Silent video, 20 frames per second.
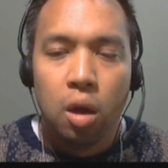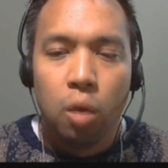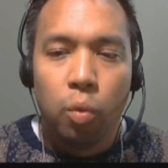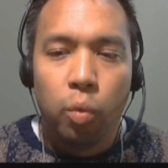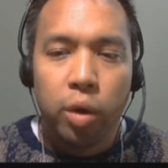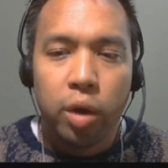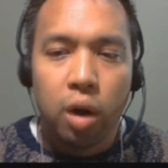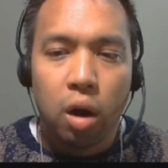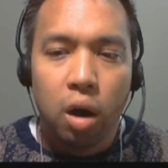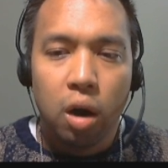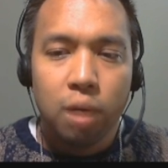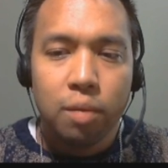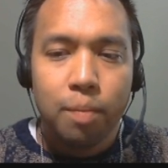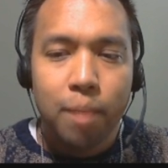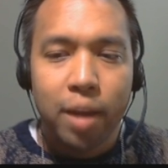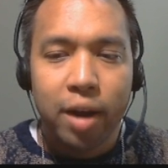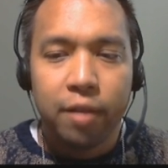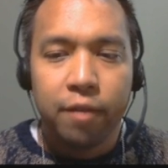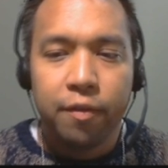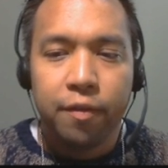When Art
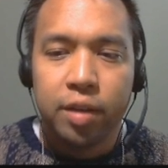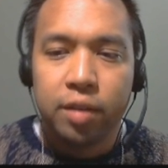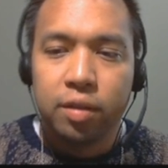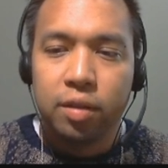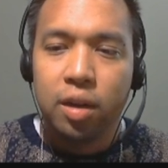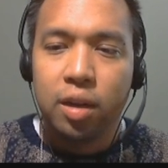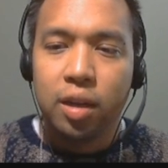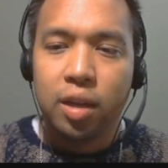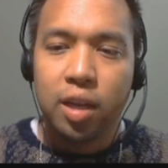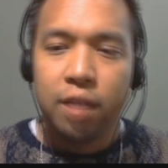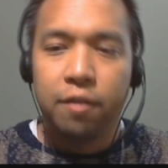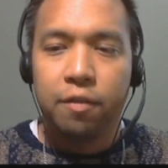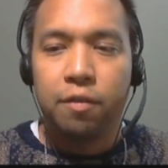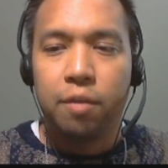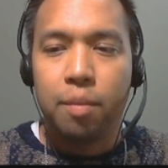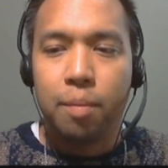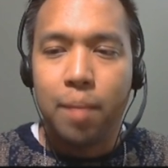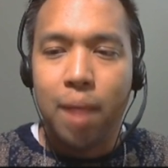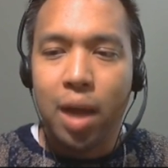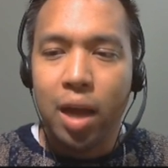manifested a gift
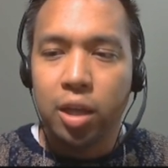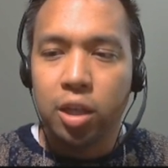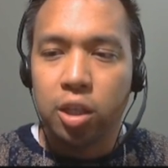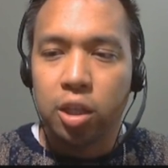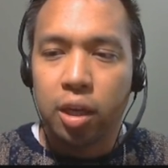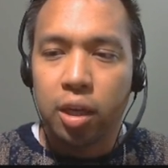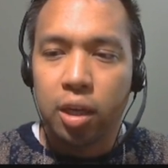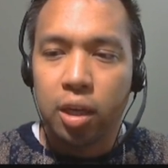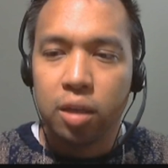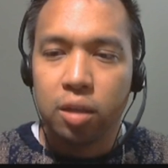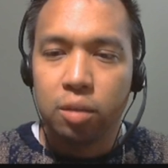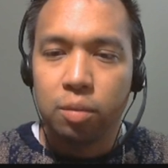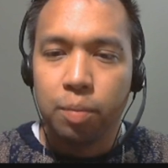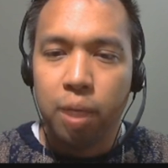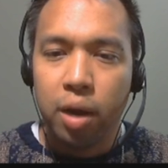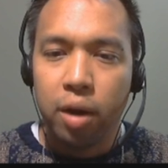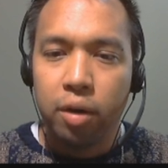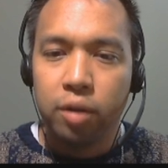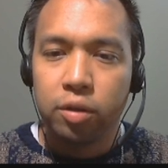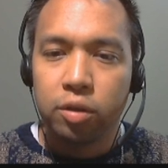for magic, his
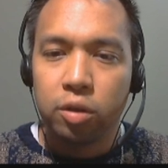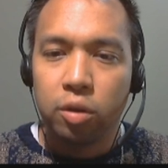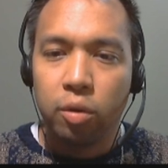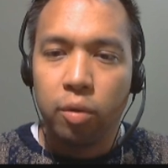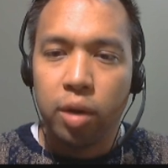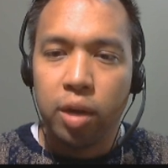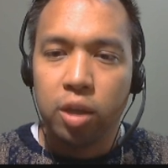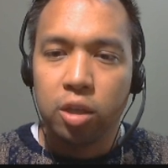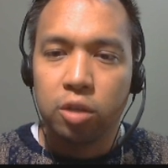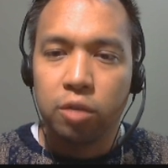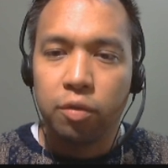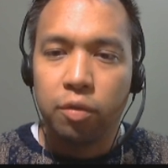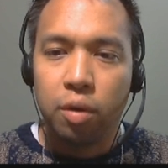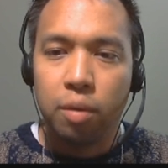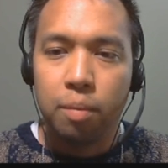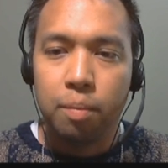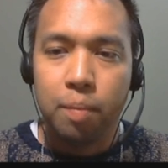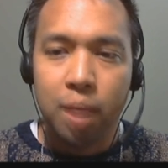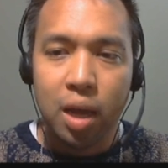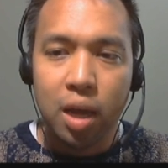parents arranged for
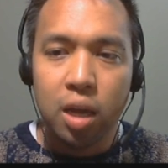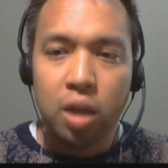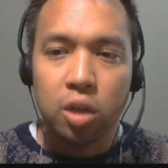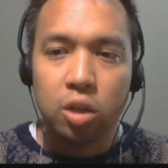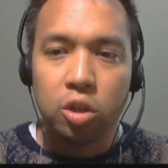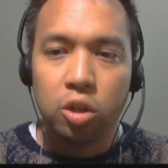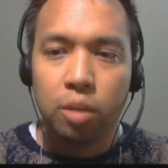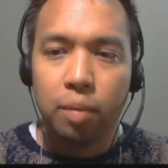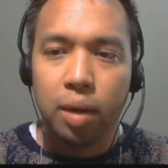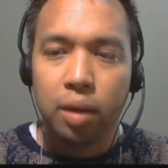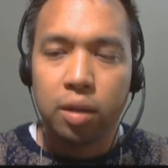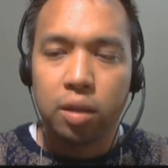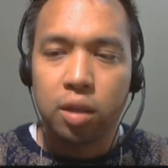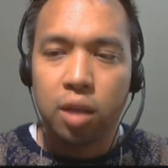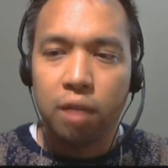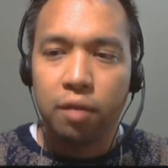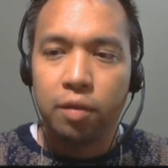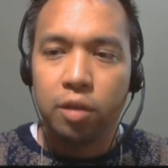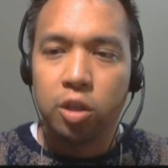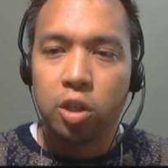a mage among the
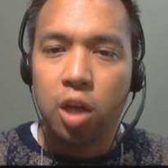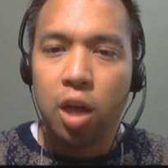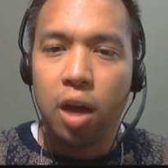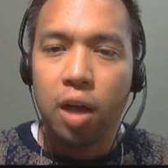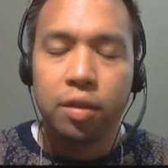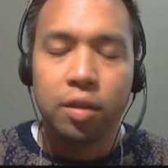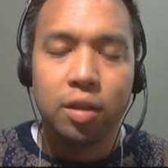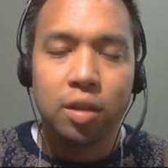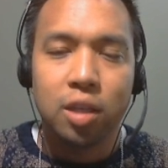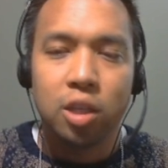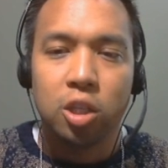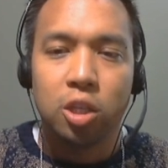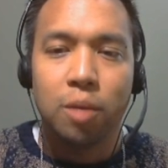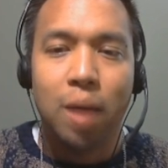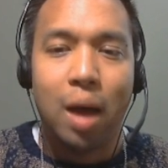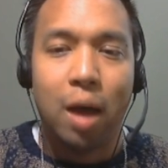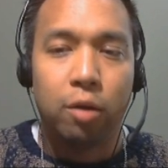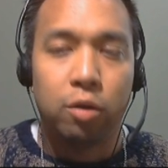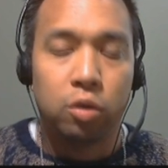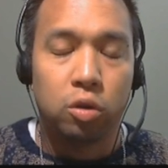Talbashat to teach him
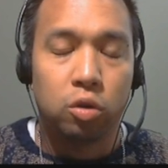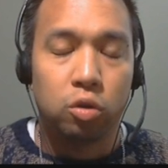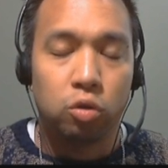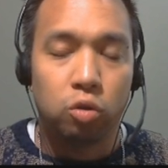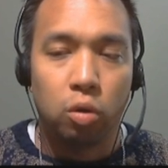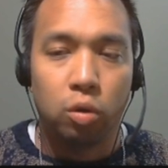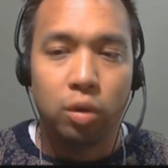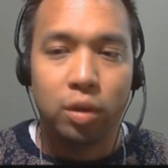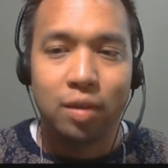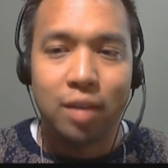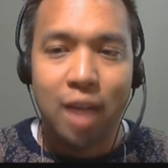how to control his